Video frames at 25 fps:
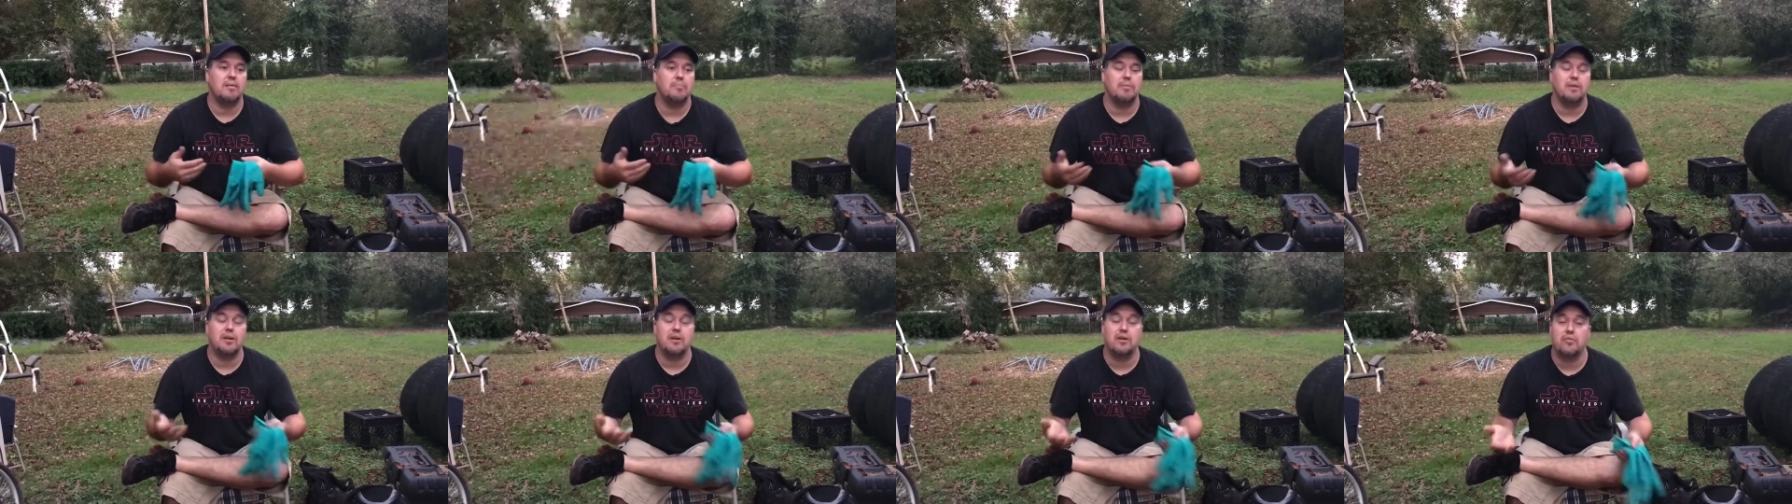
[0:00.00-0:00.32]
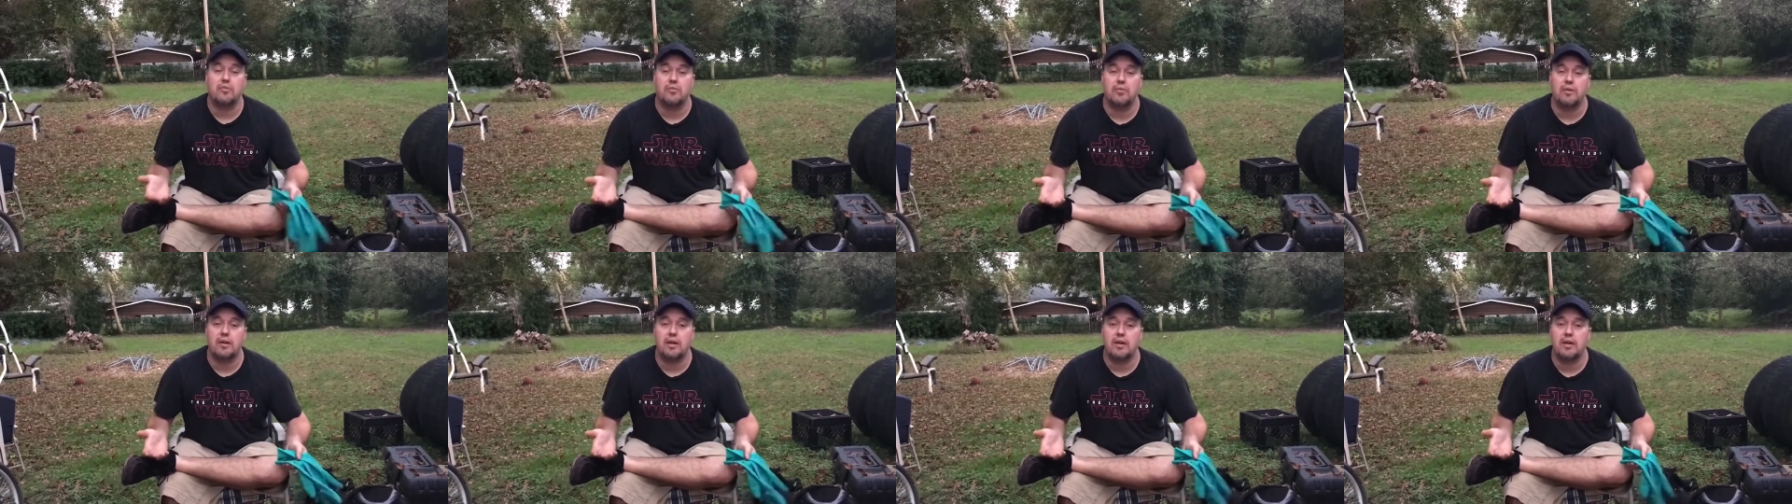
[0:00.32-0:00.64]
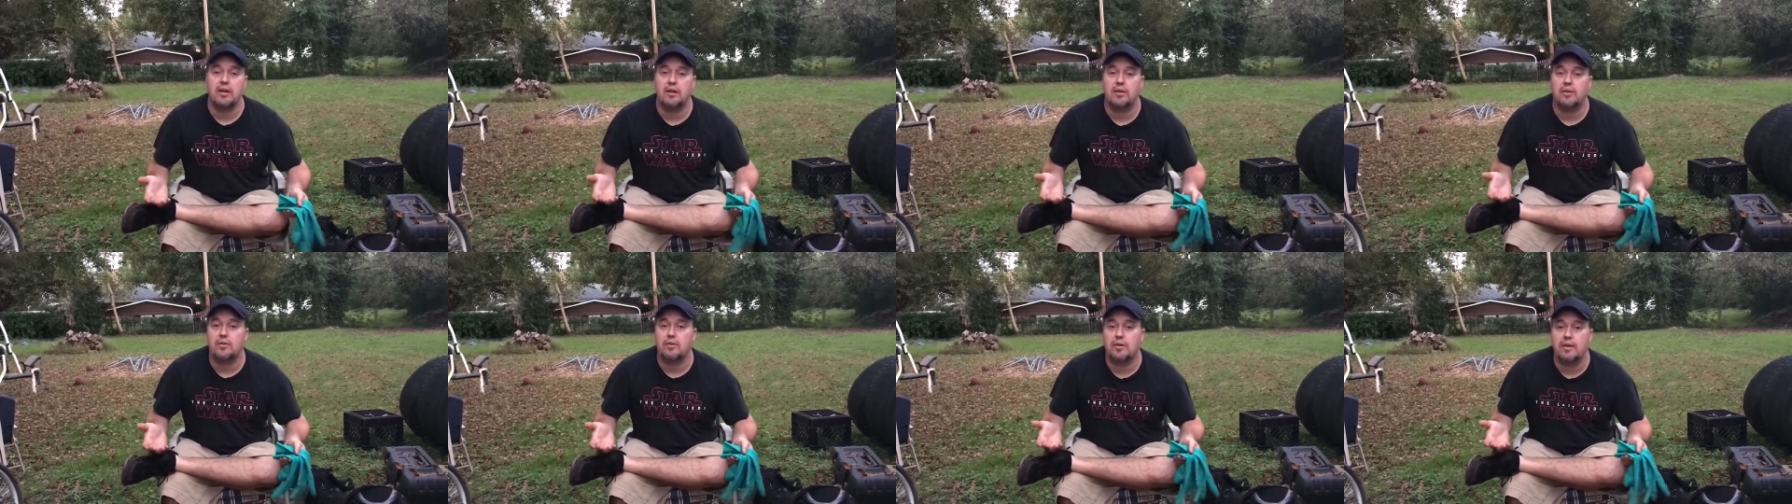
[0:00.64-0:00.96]
be a
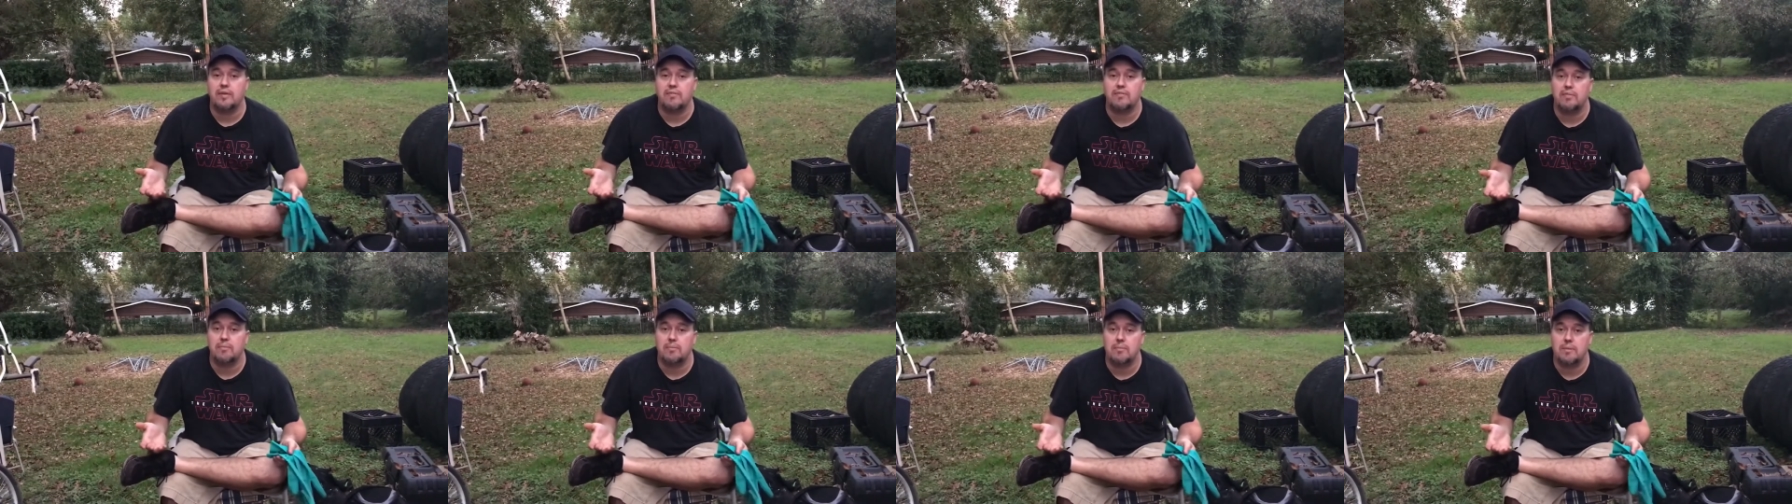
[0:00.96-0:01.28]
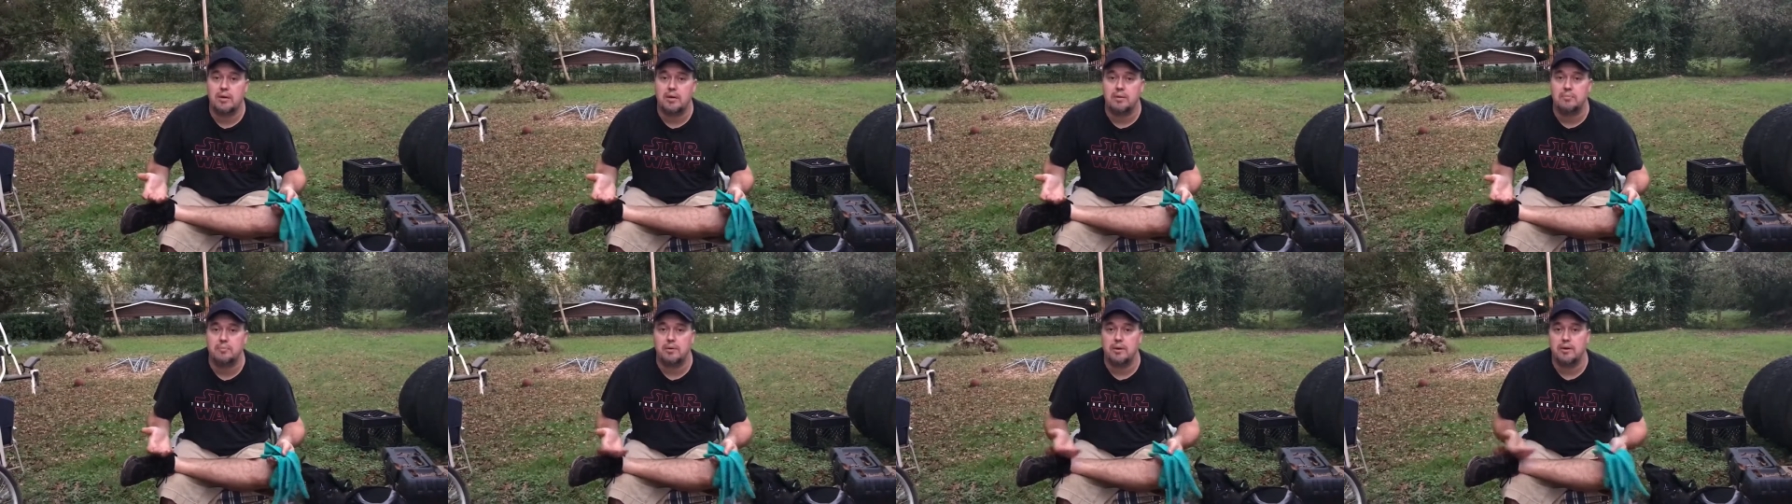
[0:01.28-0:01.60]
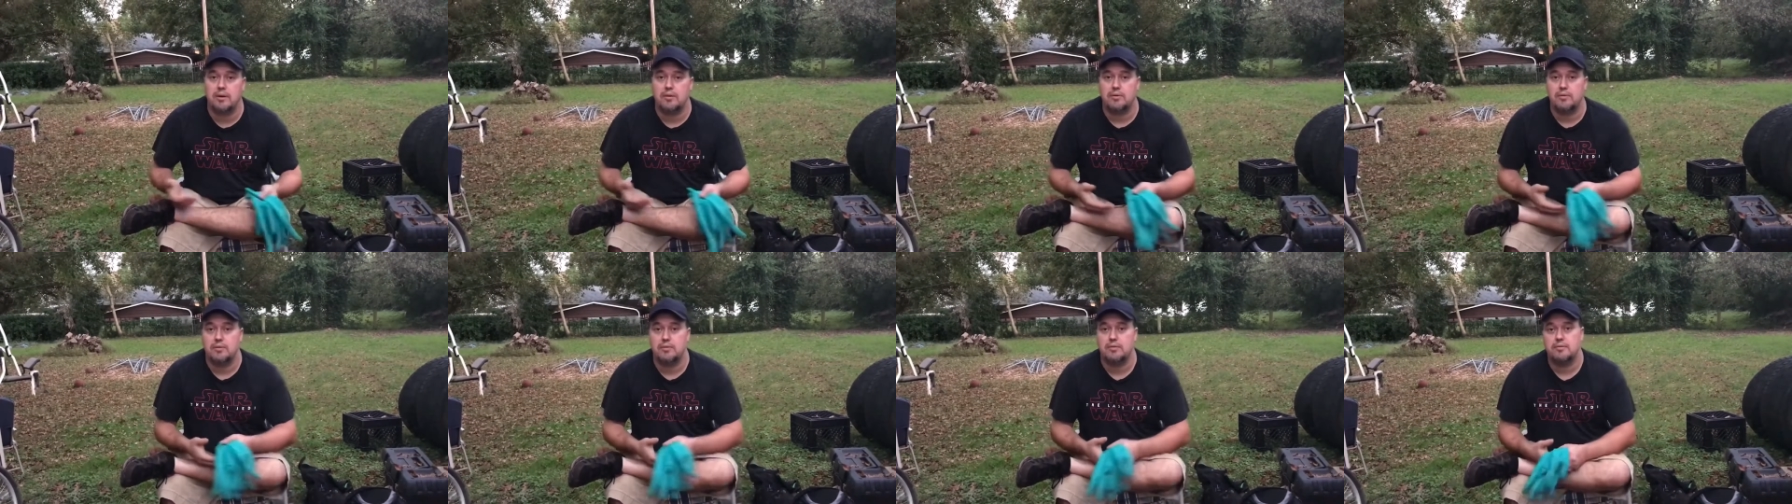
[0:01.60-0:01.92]
creek, or even a mud
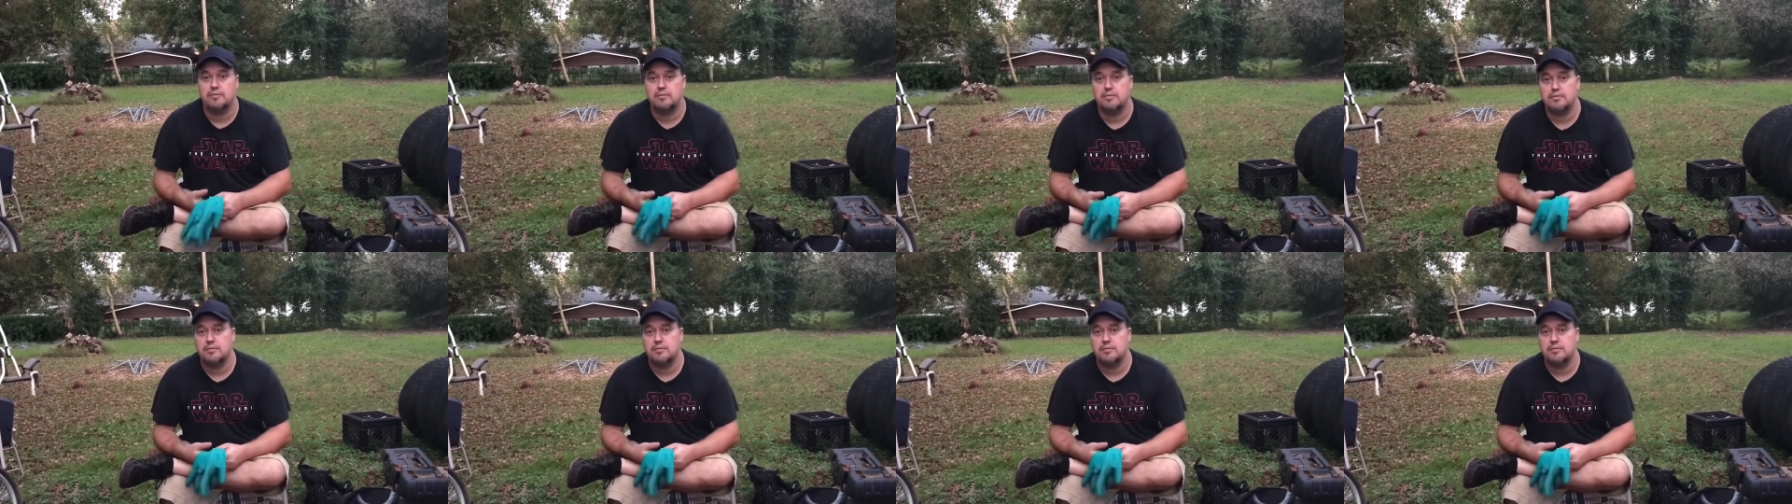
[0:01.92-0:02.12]
puddle.